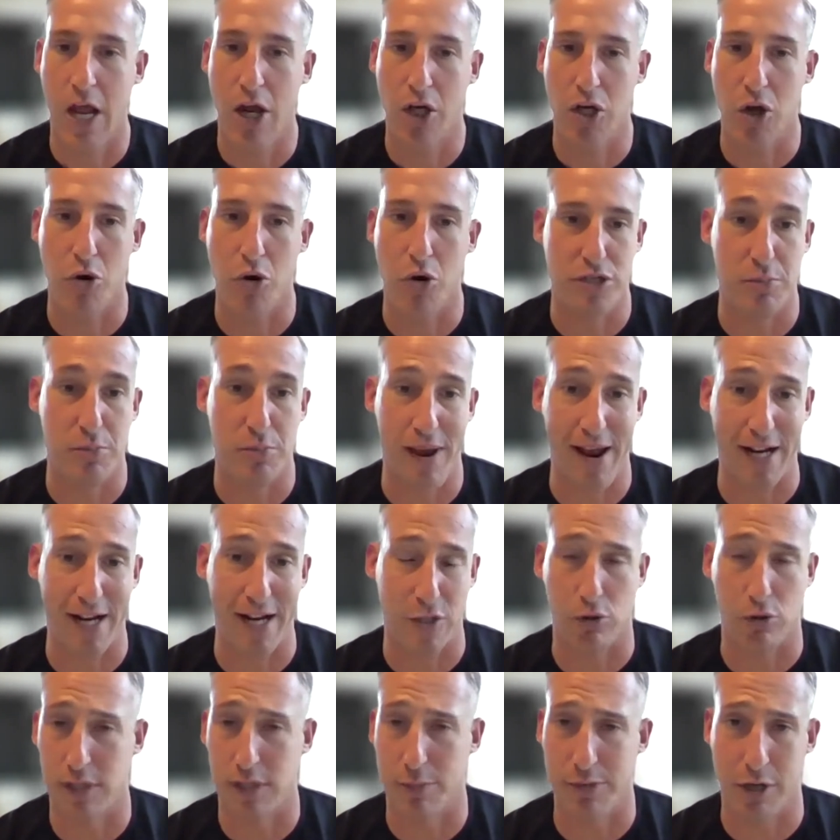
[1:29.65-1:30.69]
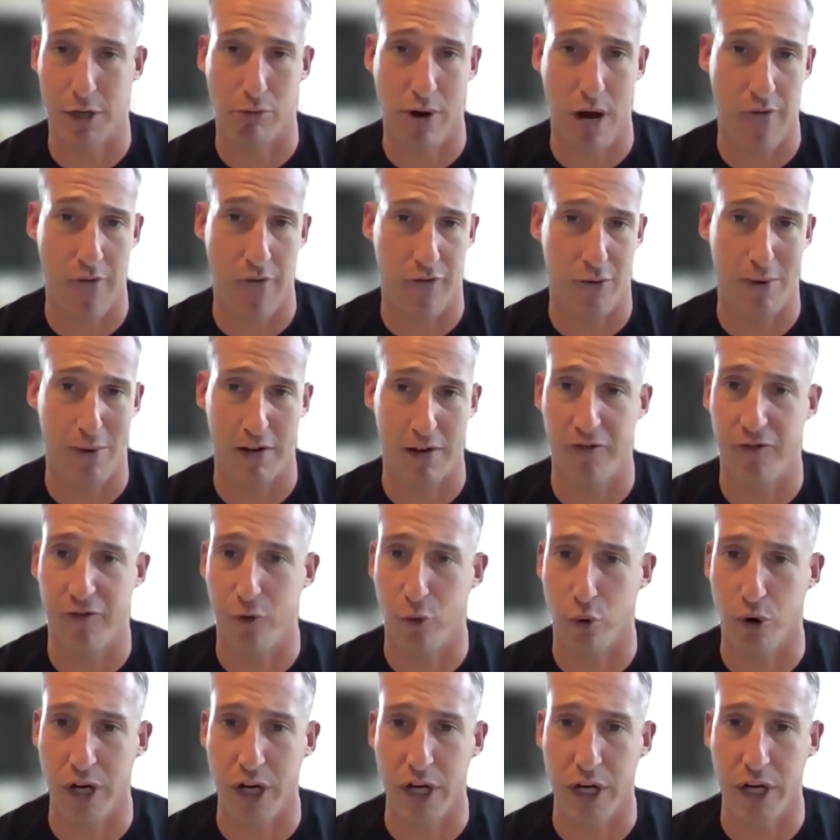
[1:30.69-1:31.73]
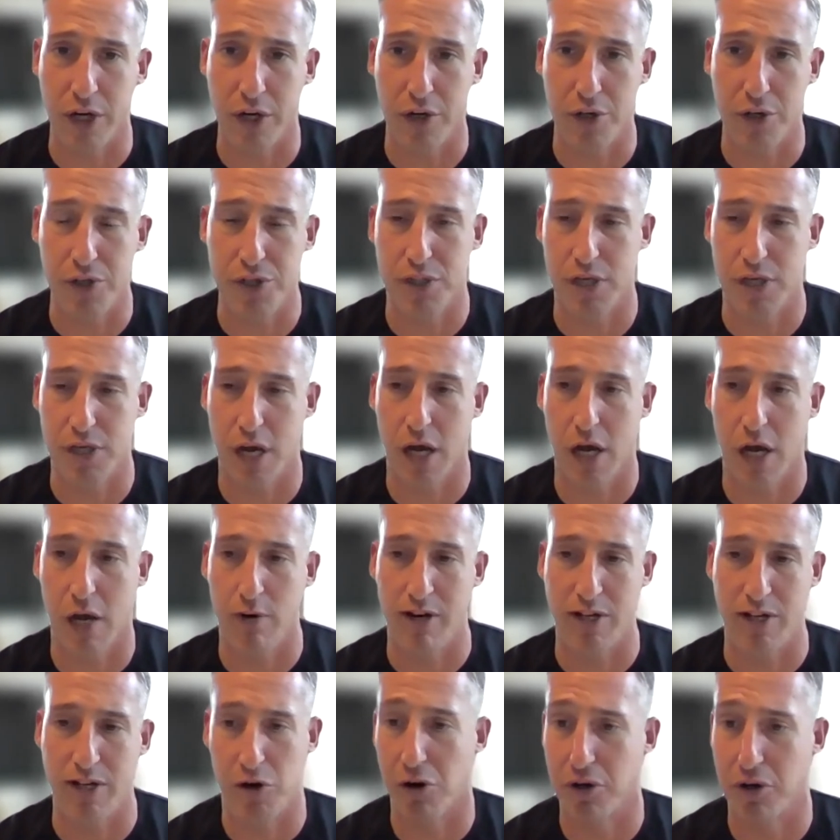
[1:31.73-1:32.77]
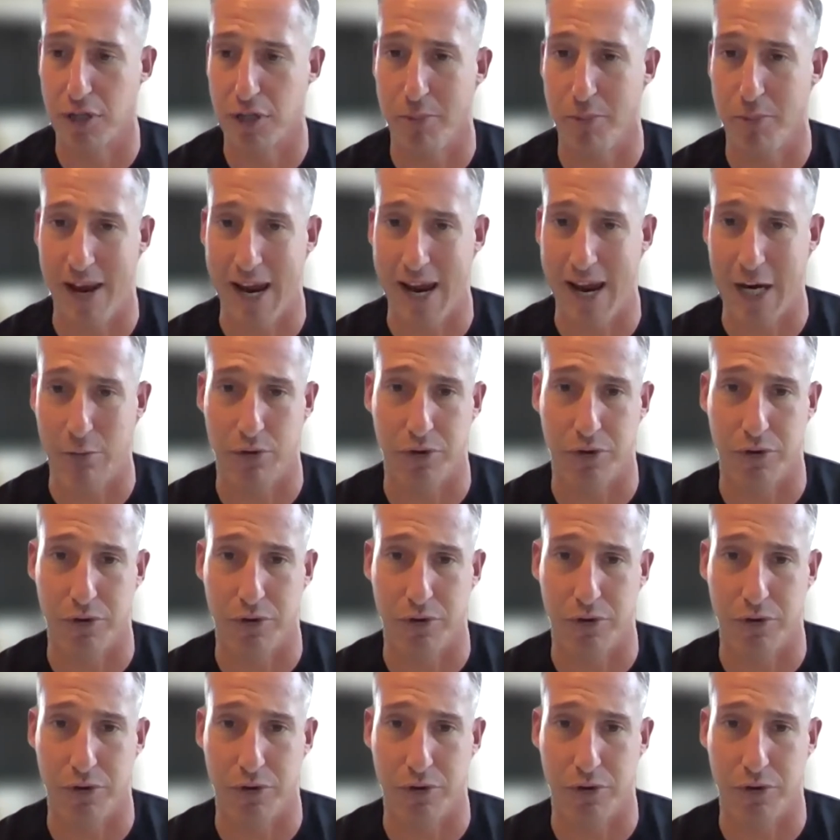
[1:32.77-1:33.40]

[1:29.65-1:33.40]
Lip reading: Cogent Bank's only been around for about 4 years. We started the bank.